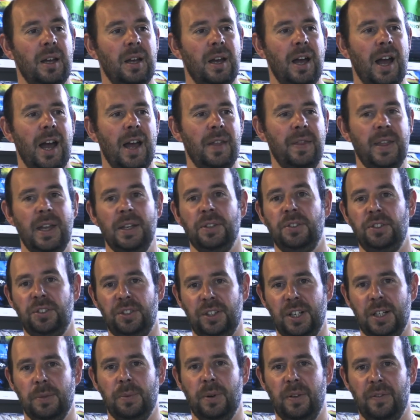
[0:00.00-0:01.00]
and then
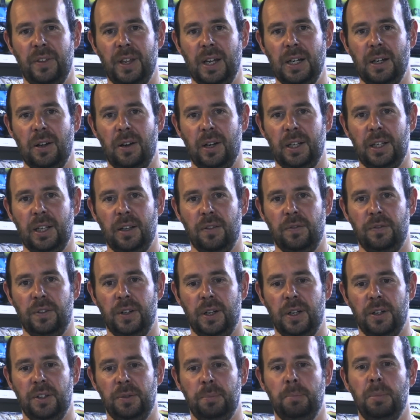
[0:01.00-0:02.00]
see whether they like it
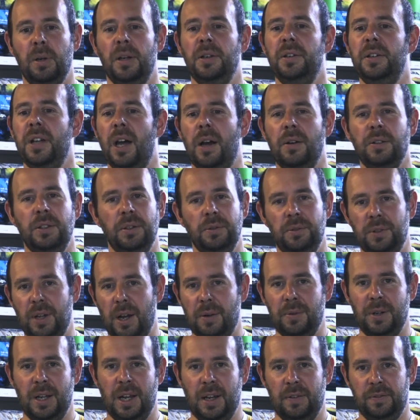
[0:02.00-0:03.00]
first. But no, you
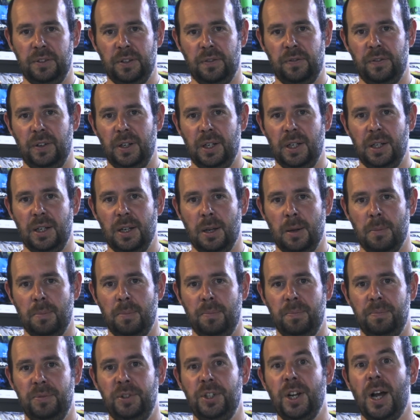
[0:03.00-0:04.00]
don't have to feed
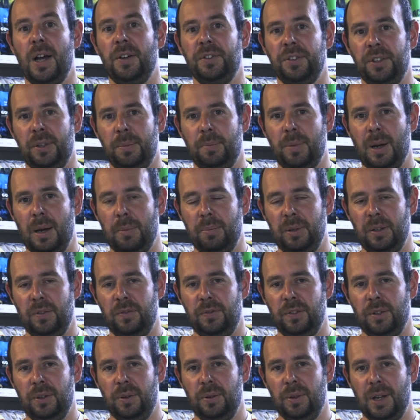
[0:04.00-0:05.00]
just puppy
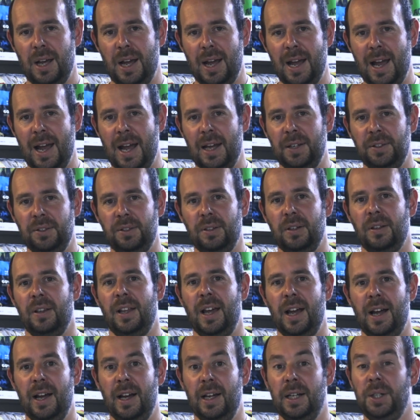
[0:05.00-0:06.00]
food at
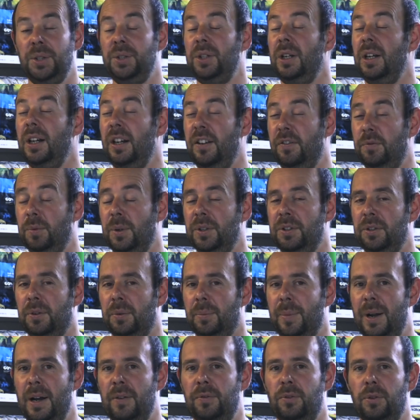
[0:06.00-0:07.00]
that age if we're
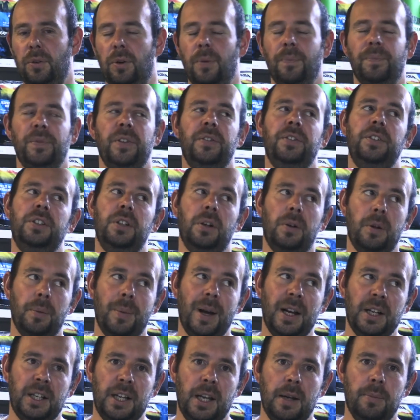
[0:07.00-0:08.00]
talking about raw. If you're talking
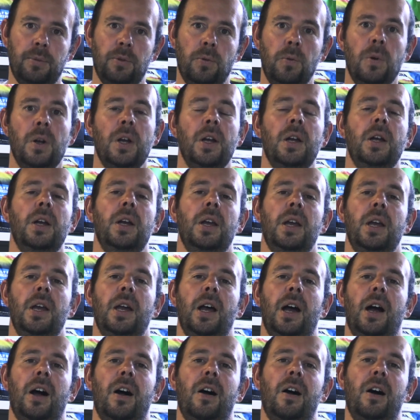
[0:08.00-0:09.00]
about kibble,
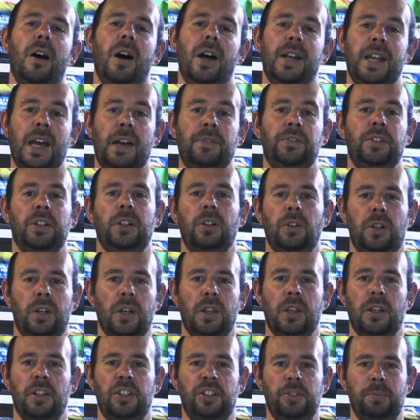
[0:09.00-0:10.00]
I'd have to look
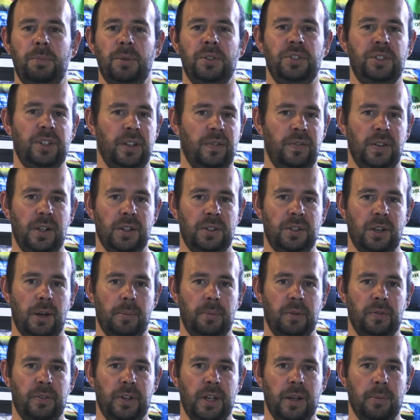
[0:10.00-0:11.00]
at the specific
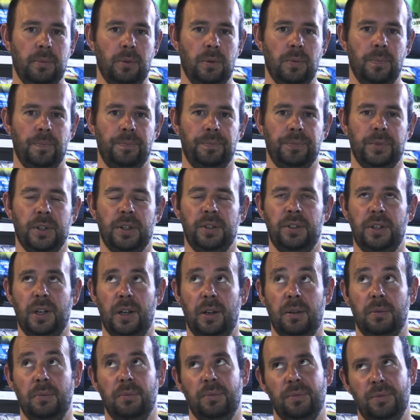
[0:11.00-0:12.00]
type of kibble.
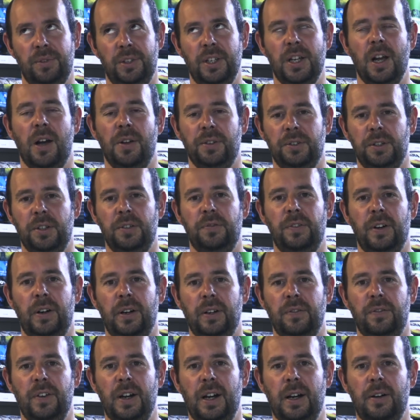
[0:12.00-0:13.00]
So the answer is
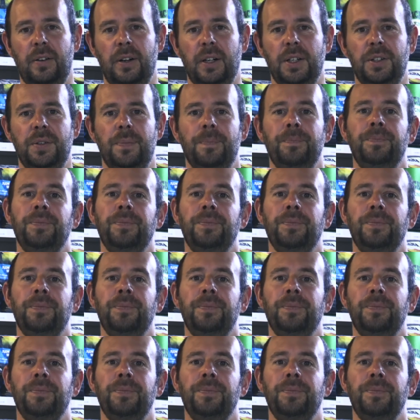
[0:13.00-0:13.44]
very varied,